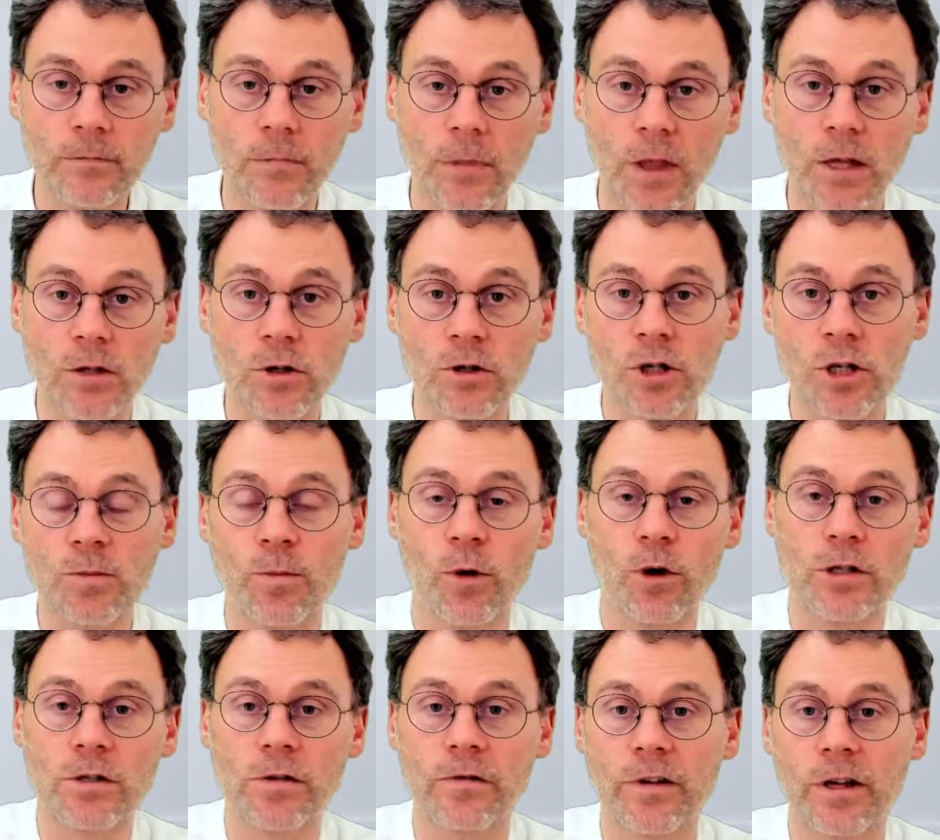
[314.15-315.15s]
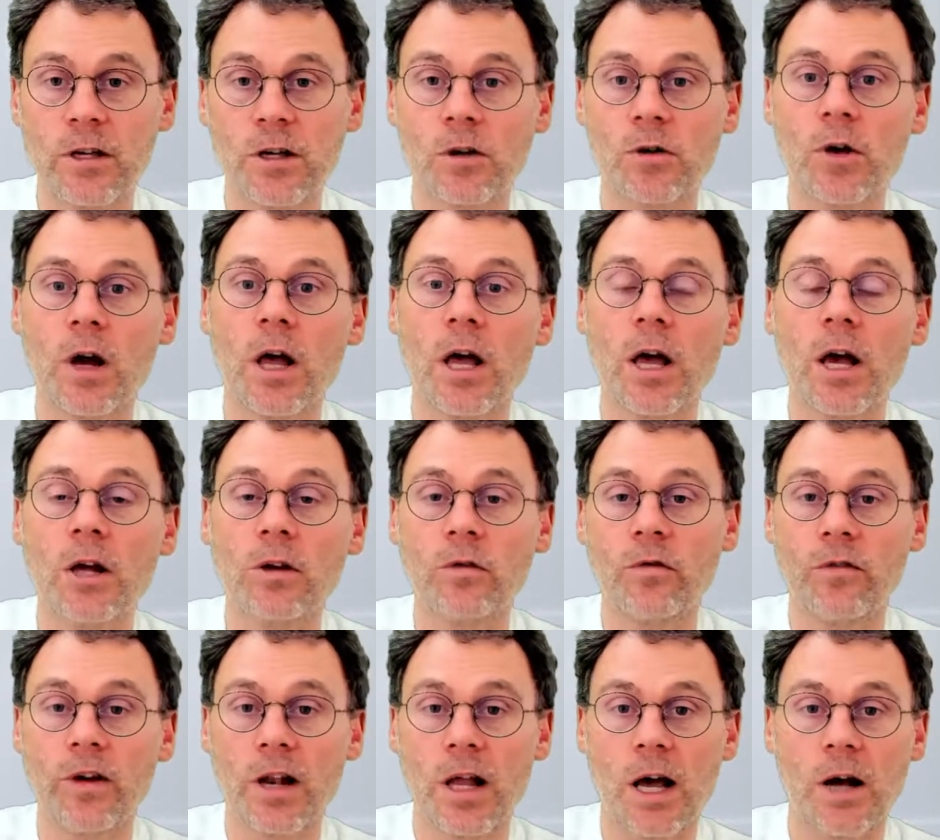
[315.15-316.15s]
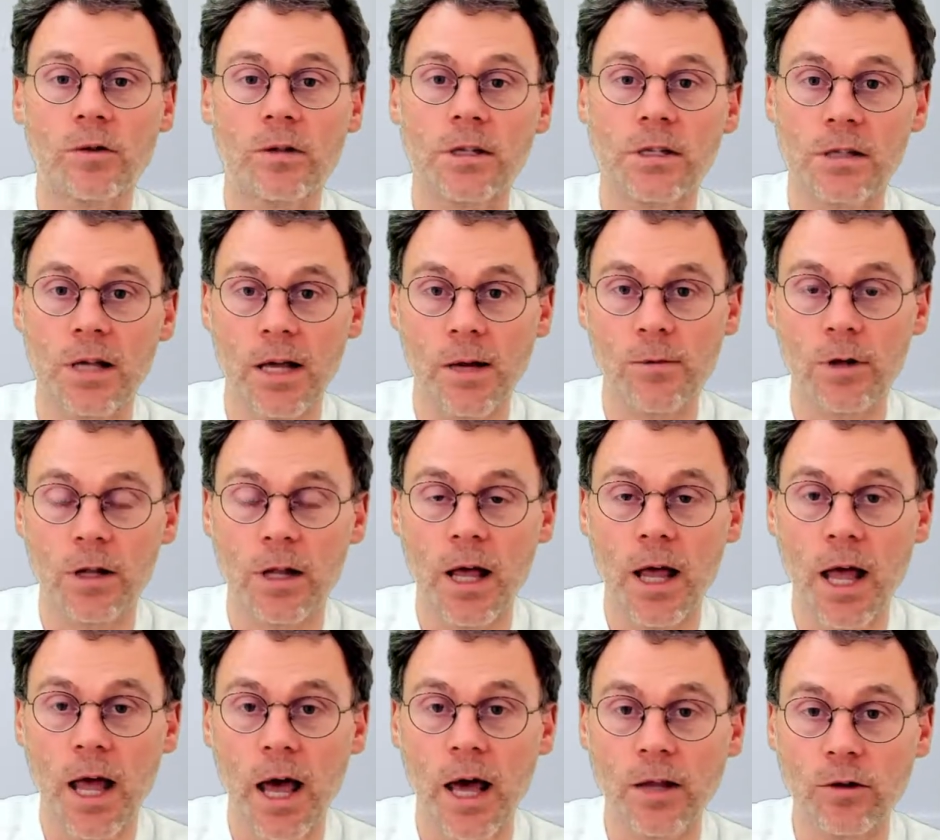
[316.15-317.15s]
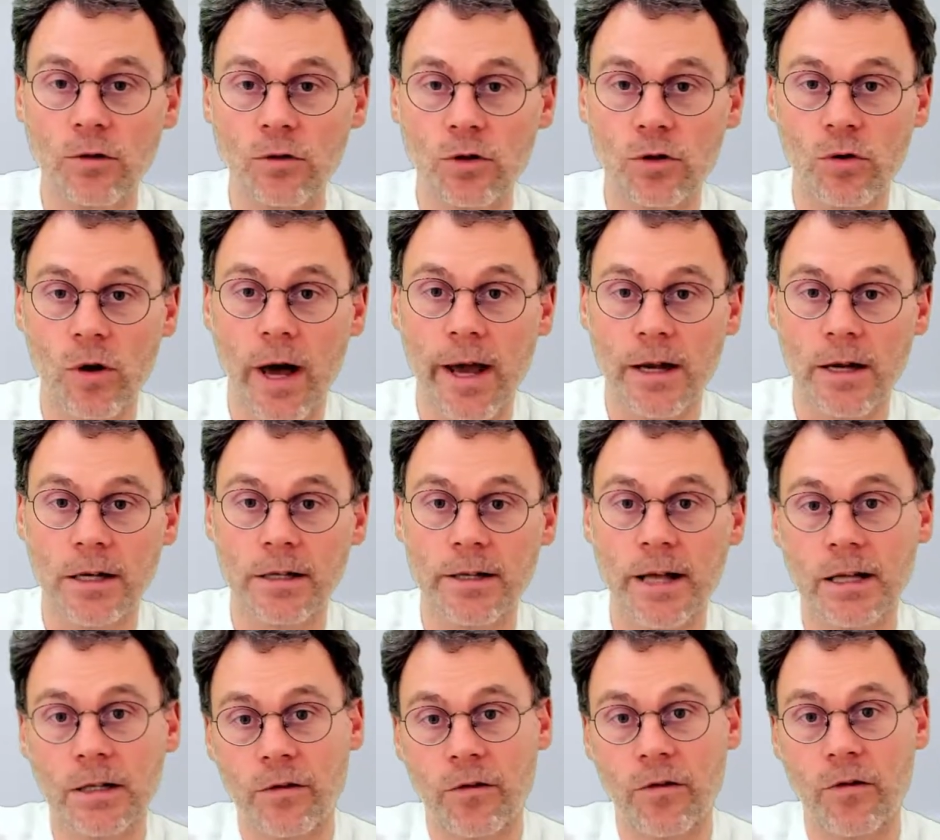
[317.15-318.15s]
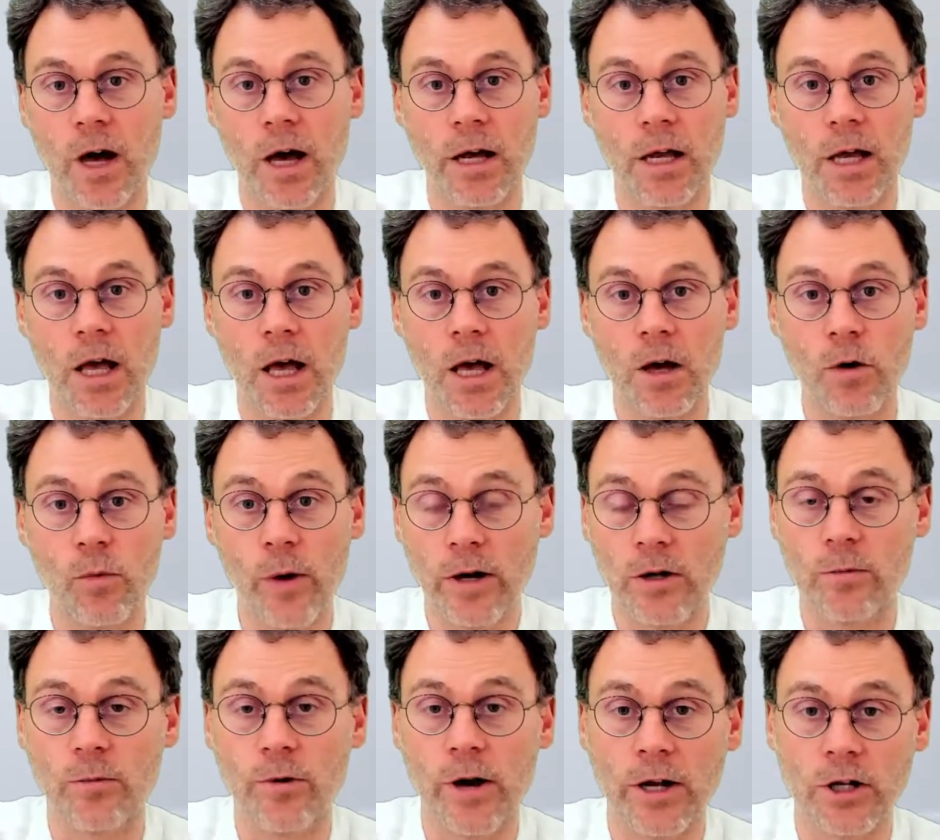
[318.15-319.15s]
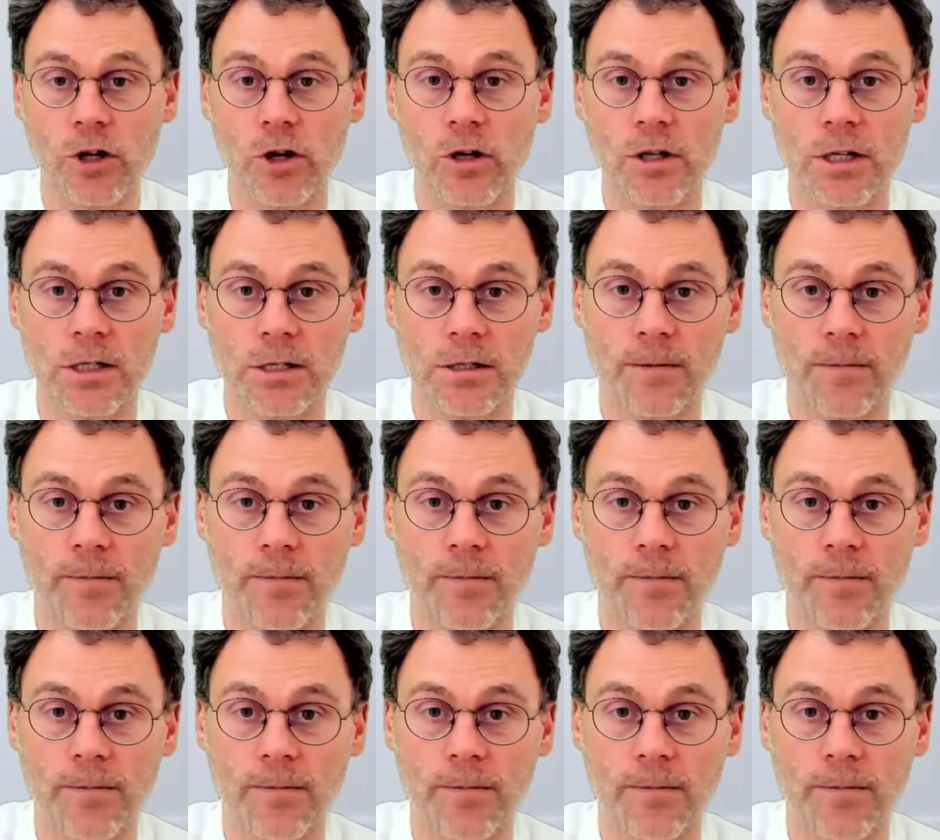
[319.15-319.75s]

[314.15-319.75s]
So just pause the video to fill out this table and to try and identify where the branch cut is.